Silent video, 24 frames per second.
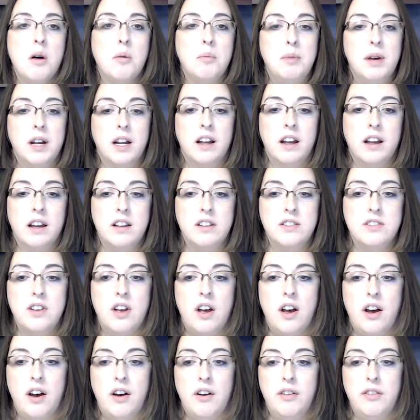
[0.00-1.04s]
because
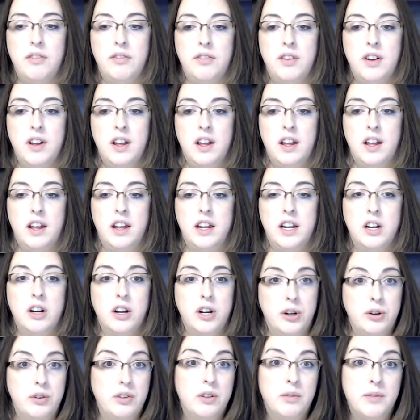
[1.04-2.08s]
of
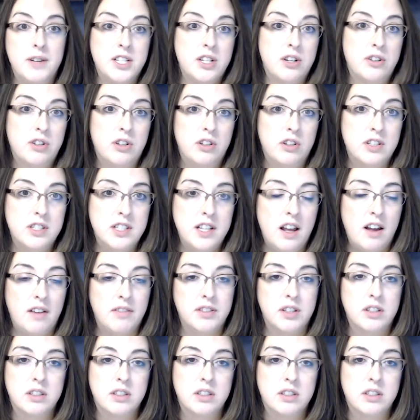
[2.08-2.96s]
you're doing the research on yourself.